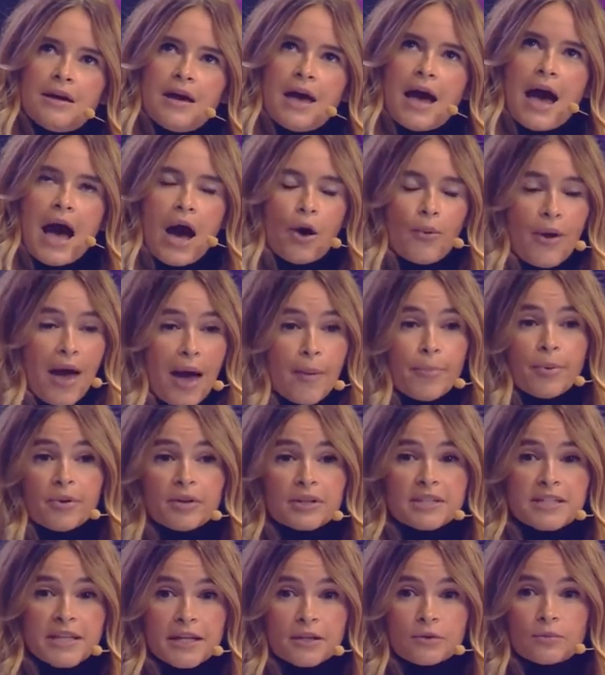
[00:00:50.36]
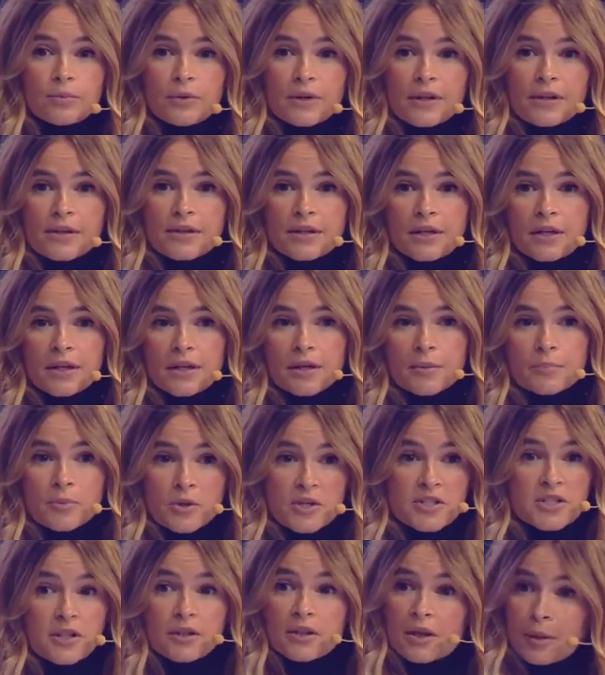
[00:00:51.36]
how Apple did with
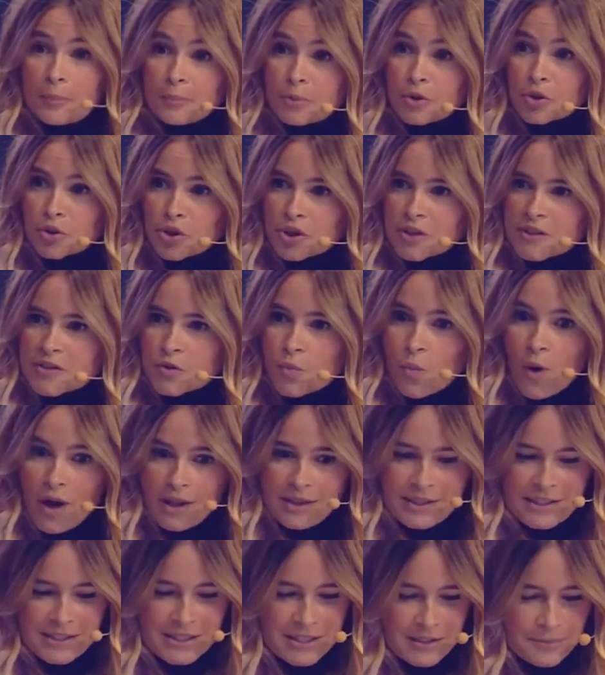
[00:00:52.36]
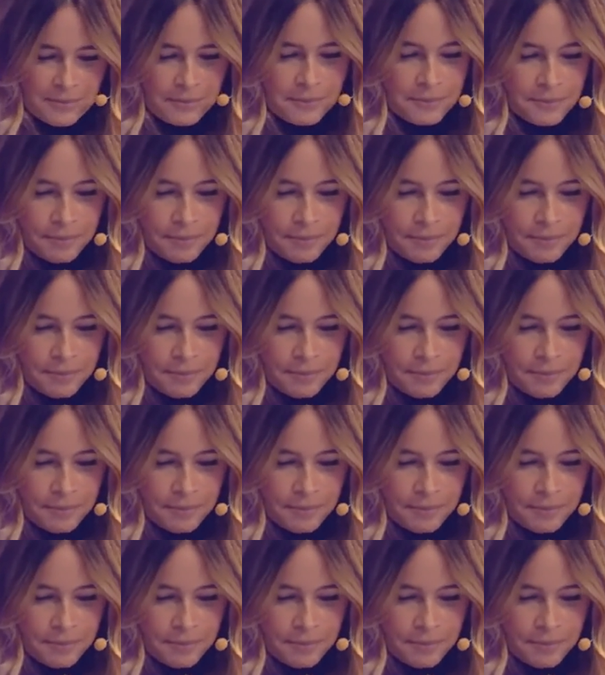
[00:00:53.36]
personal computers once.